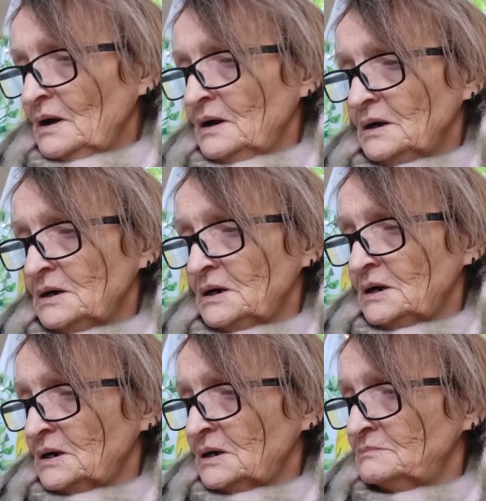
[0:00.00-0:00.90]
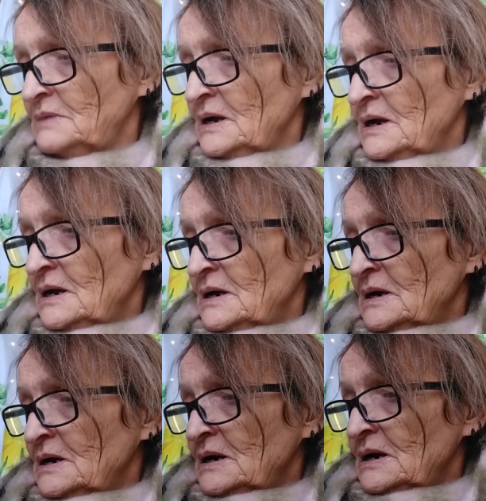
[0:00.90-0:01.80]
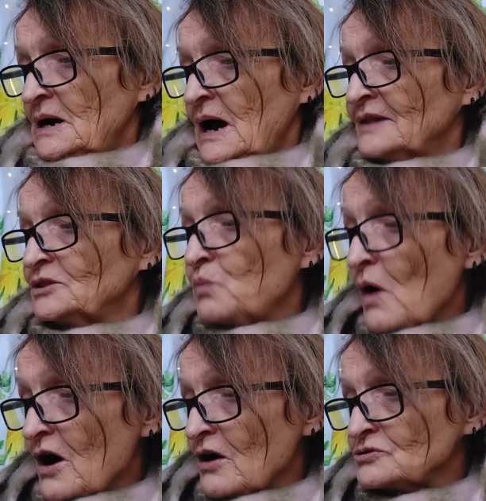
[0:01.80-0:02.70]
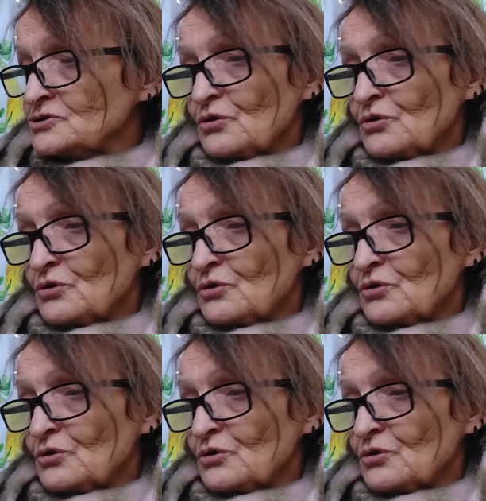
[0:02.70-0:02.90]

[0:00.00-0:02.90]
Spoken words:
And the world,